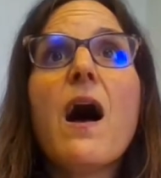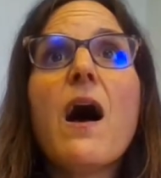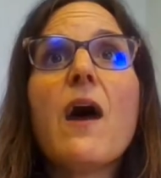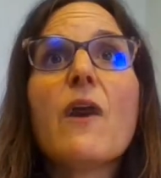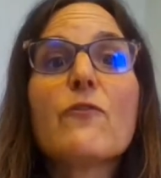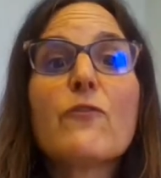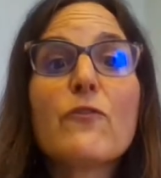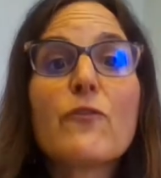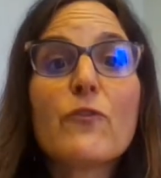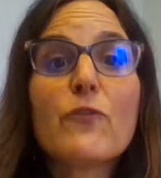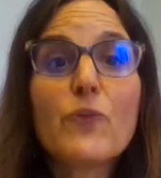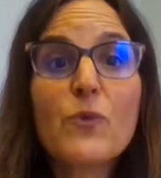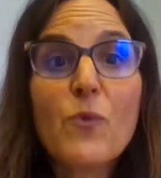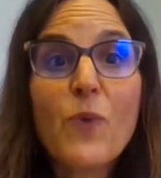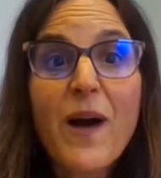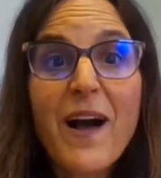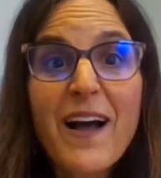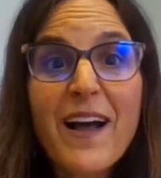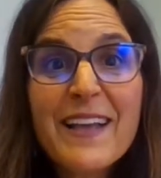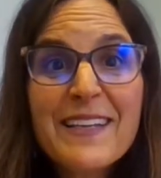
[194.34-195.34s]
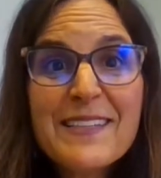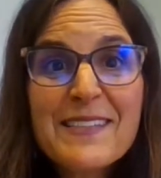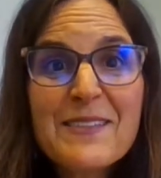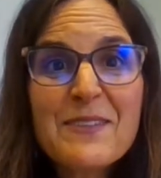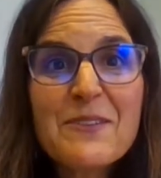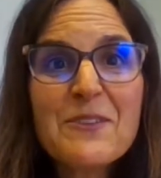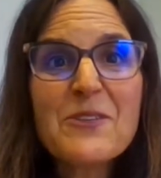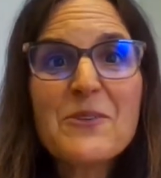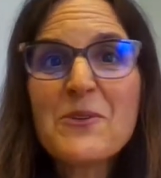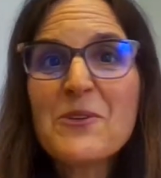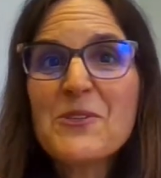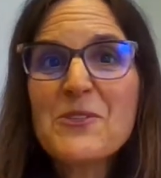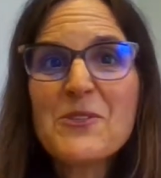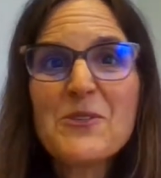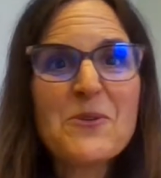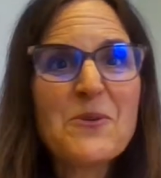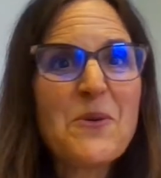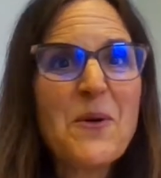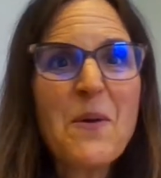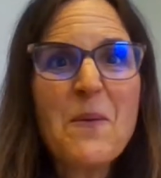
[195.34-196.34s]
Fruit-wise, you can
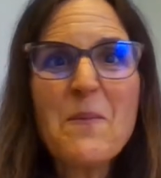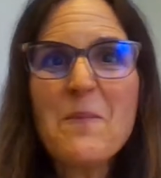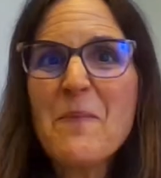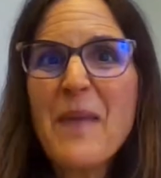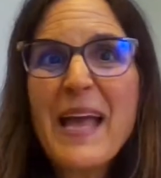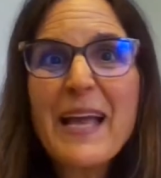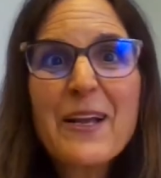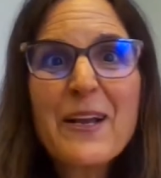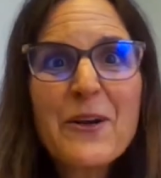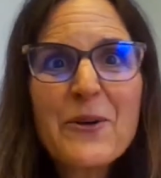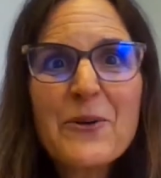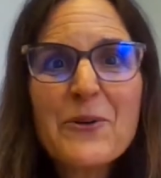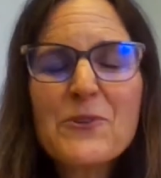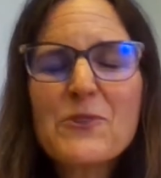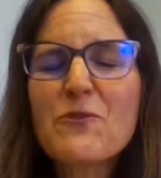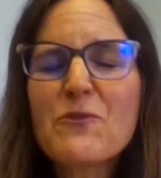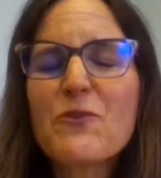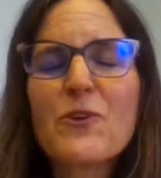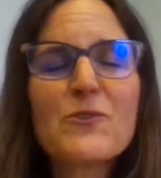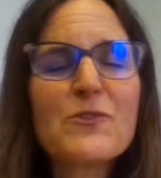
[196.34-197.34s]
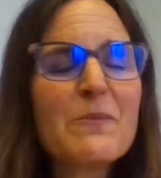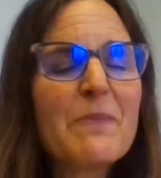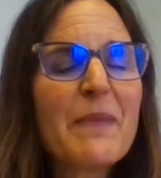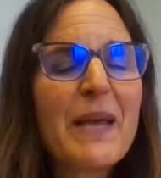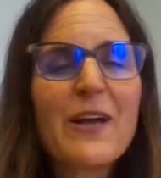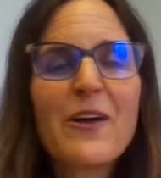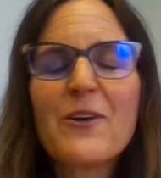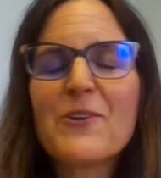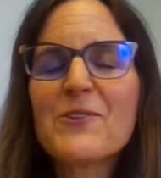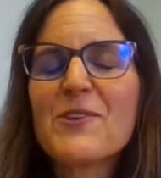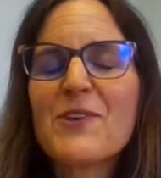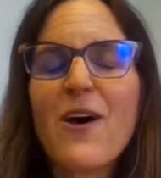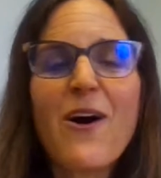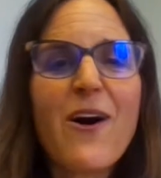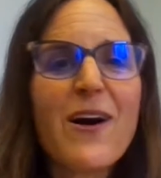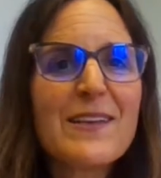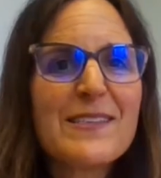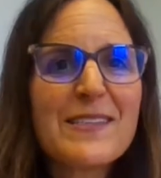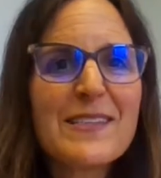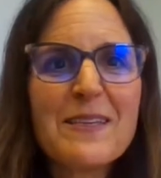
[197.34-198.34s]
do mangoes, frozen mangoes,
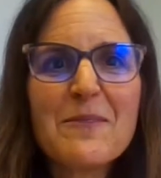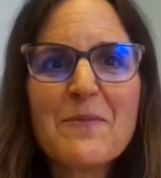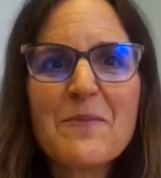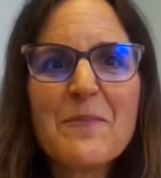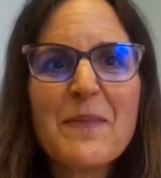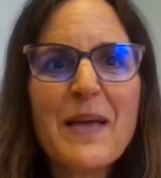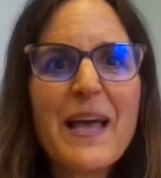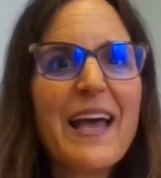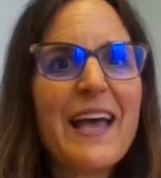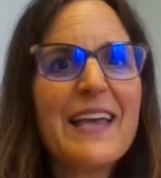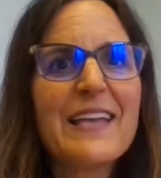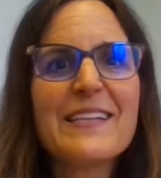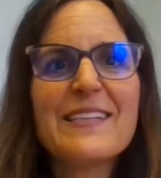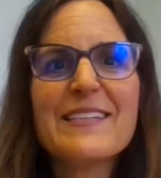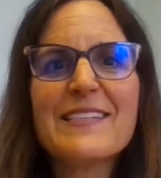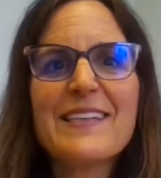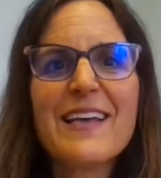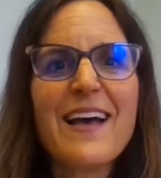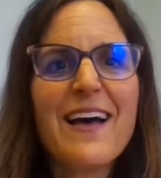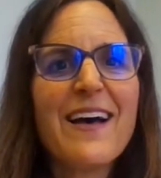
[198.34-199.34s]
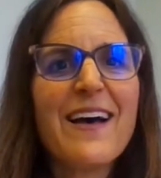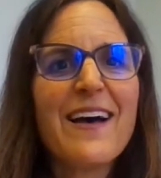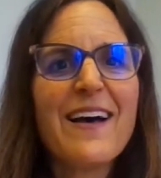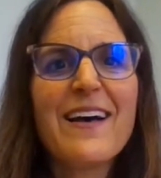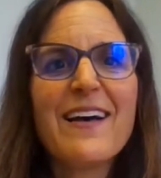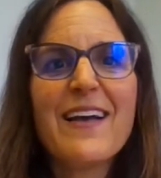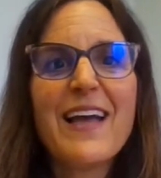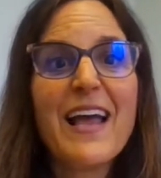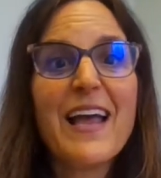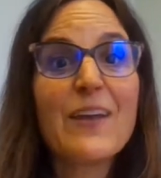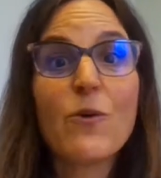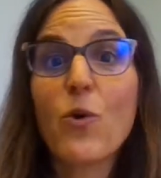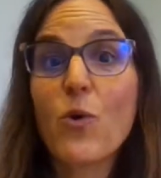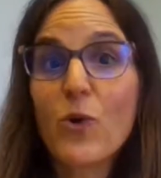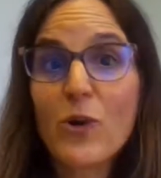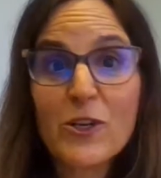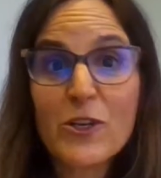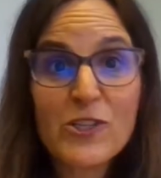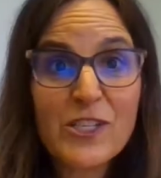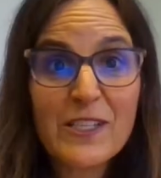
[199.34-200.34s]
awesome, and
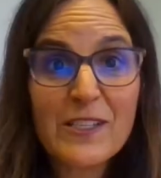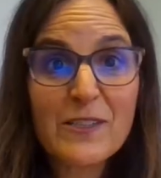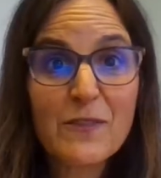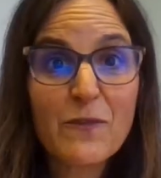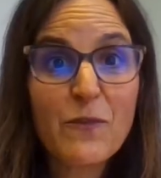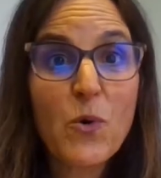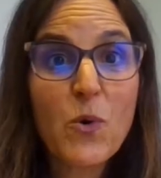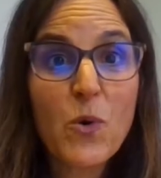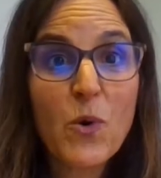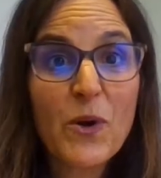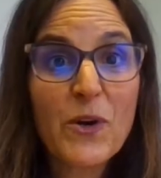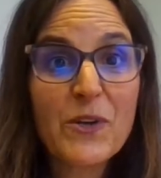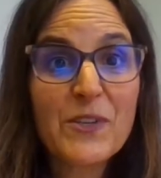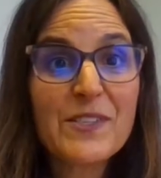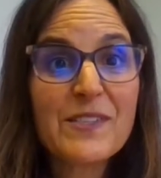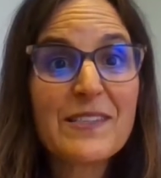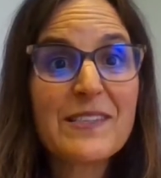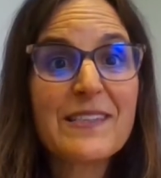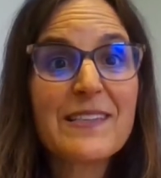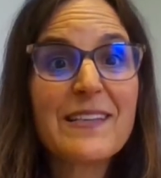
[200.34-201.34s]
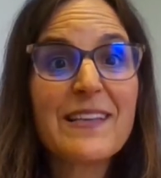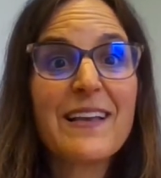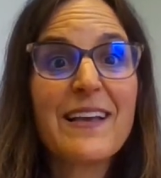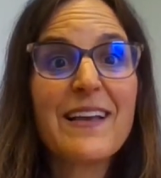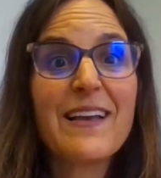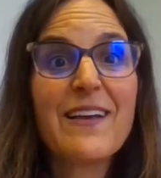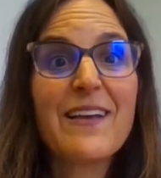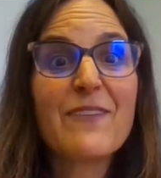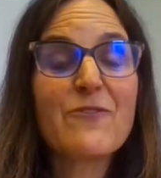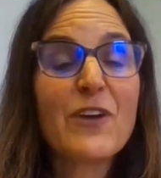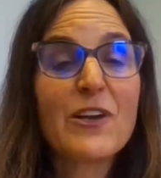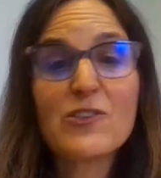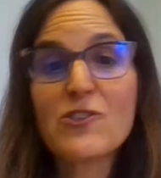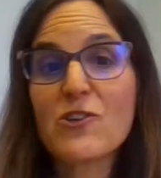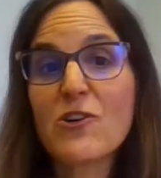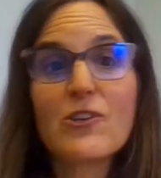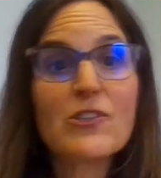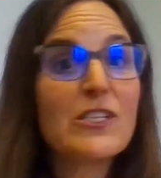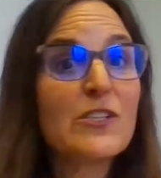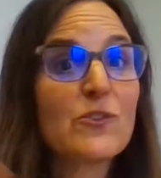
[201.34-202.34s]
oranges, of course, fresh
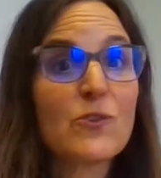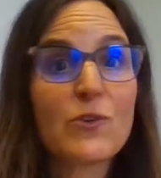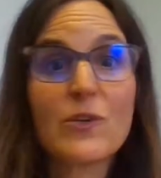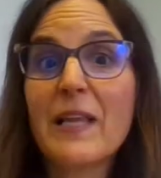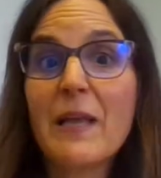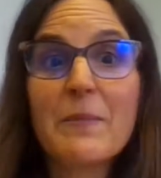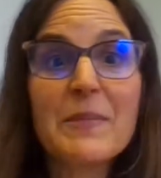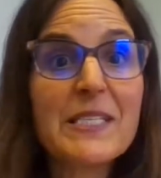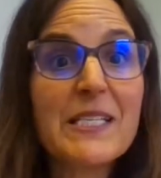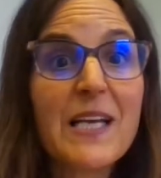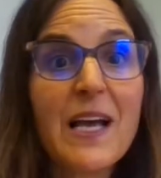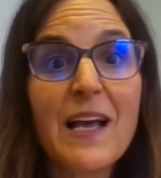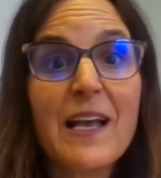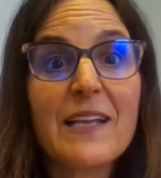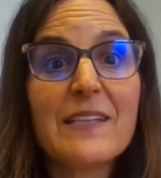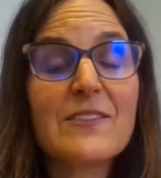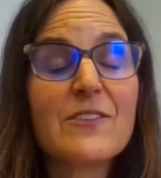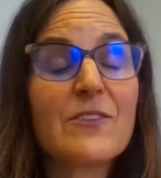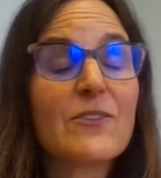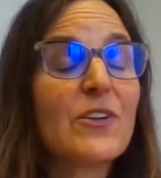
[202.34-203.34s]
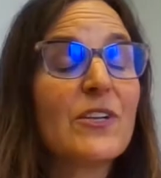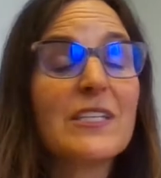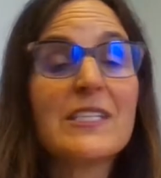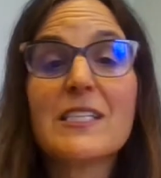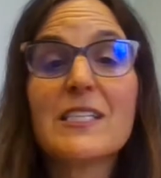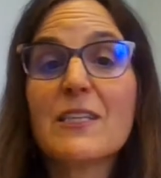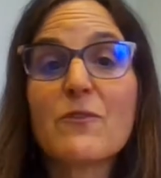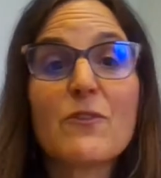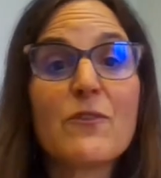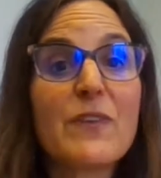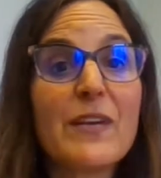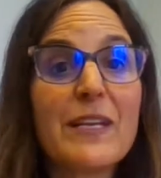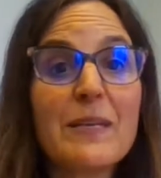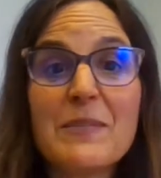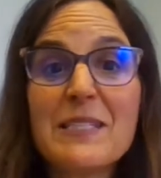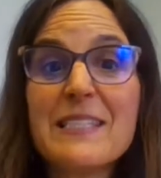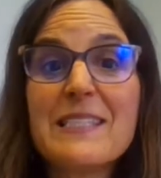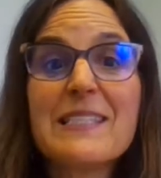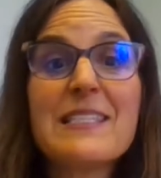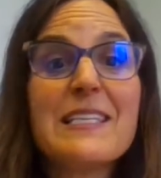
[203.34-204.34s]
oranges or clementines are going to deliver
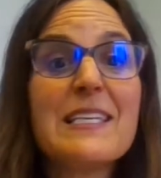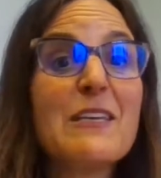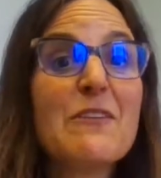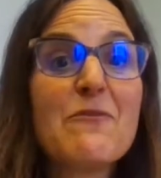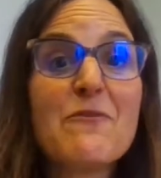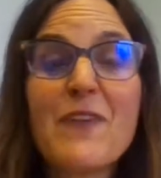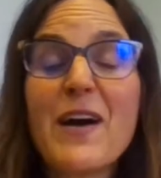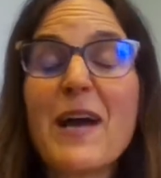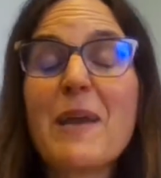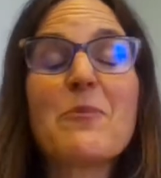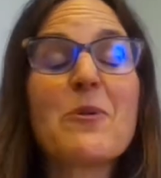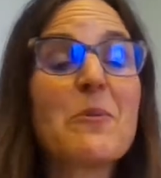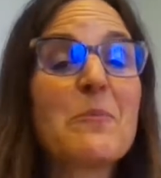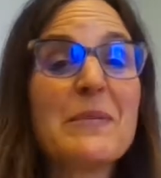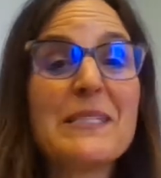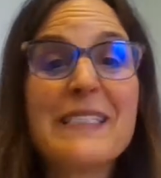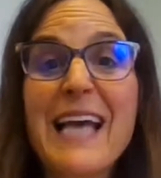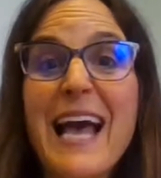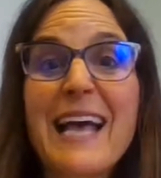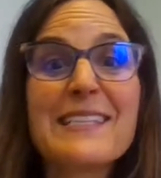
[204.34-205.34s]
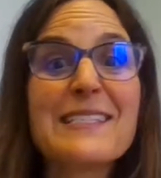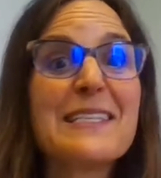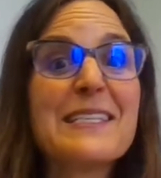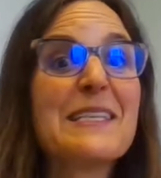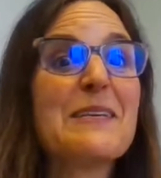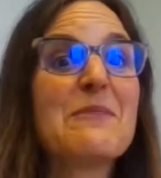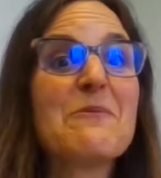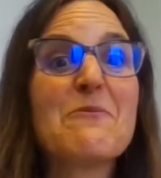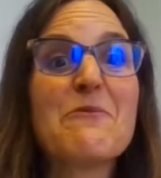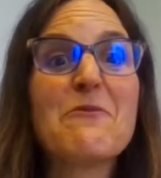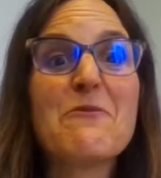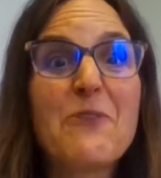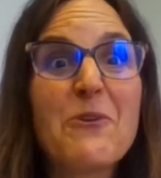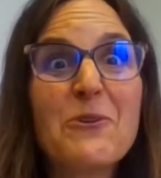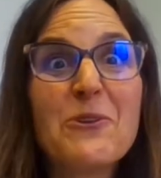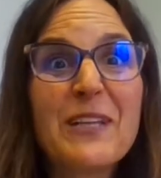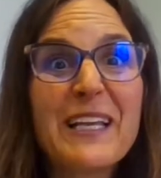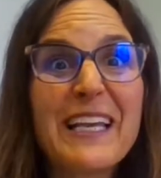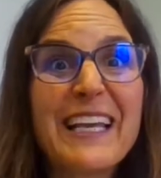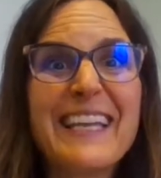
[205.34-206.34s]
vitamin C, fiber, potassium,
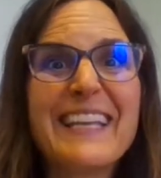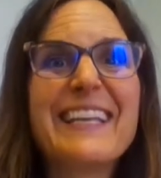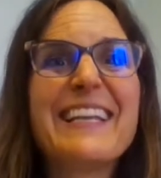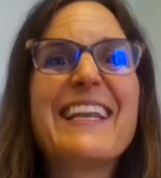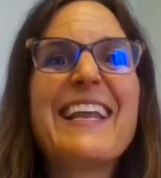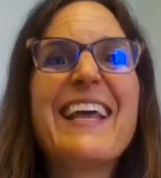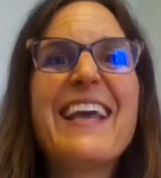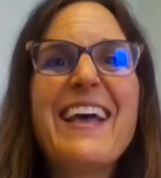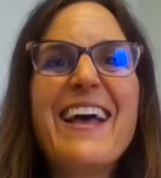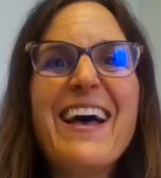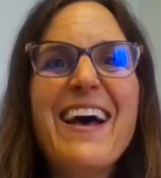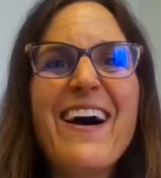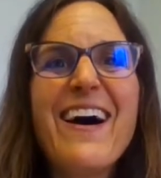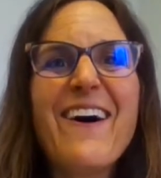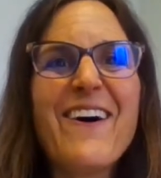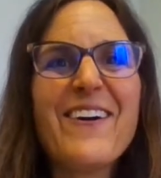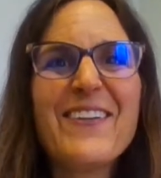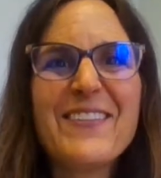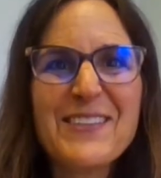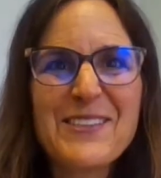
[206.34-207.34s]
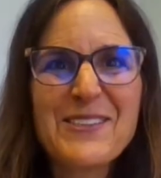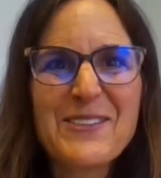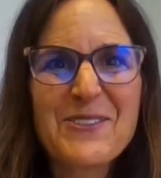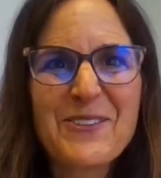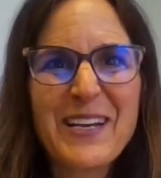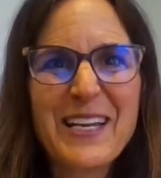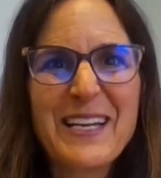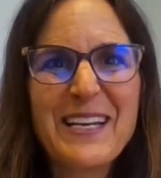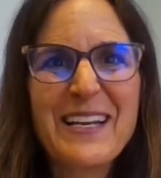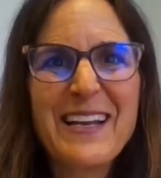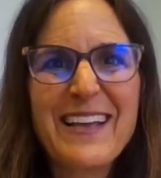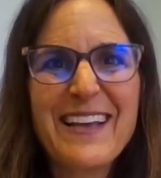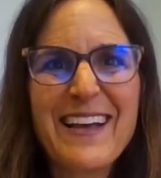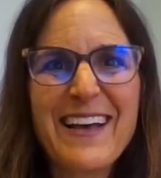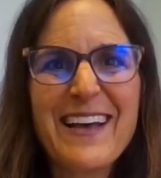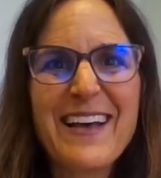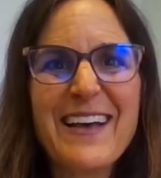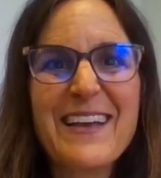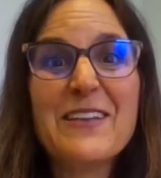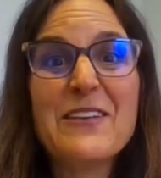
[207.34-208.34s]
folate, all these great
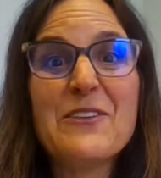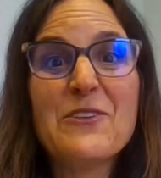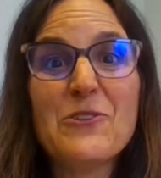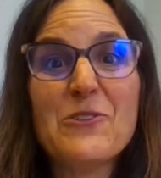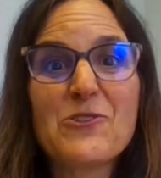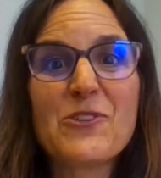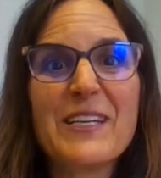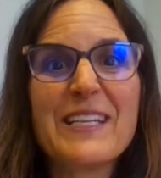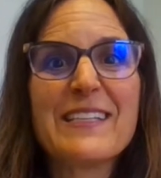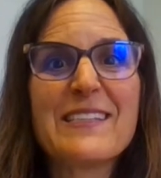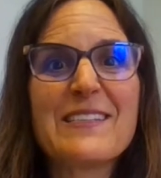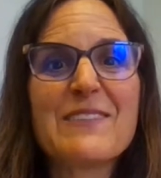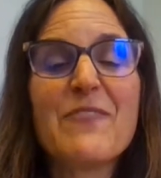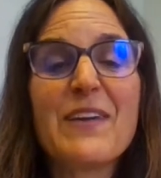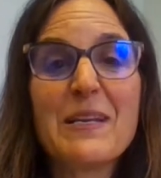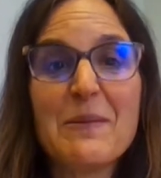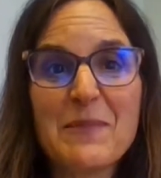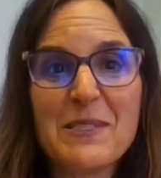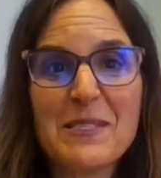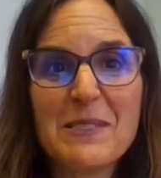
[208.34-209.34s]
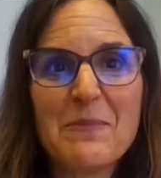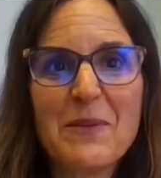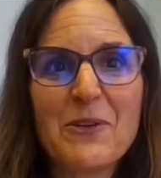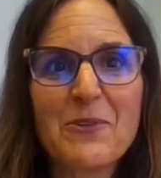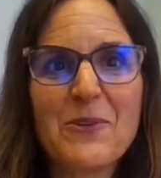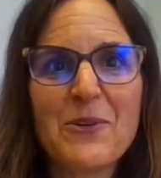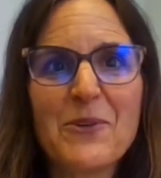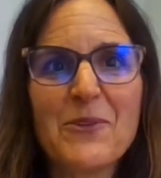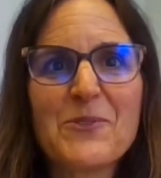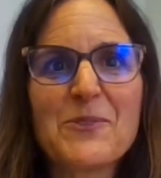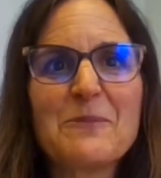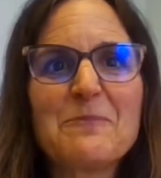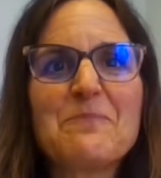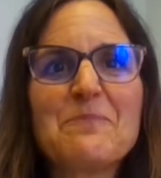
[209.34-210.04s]
nutrients, vitamins, and minerals.